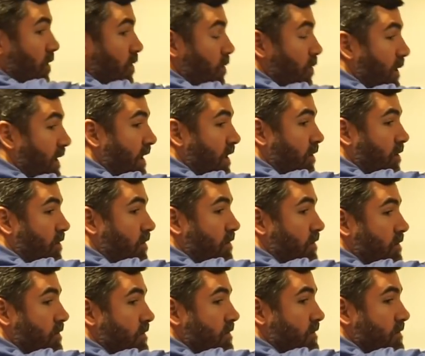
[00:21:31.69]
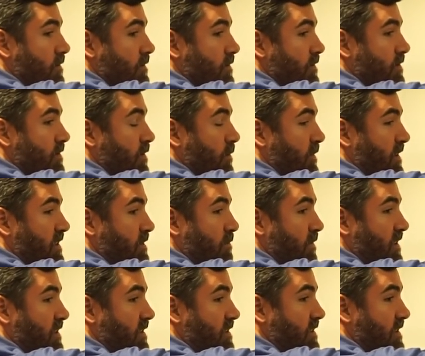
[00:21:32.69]
Well, there's gonna be as
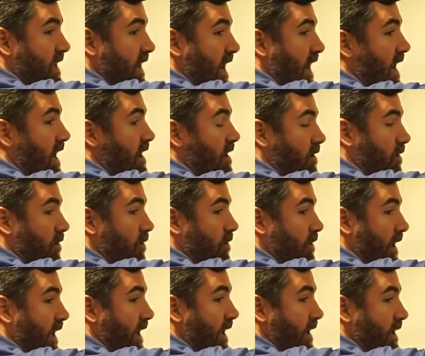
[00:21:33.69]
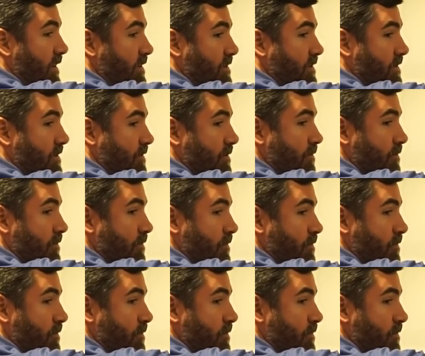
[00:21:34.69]
much as the eye hole has.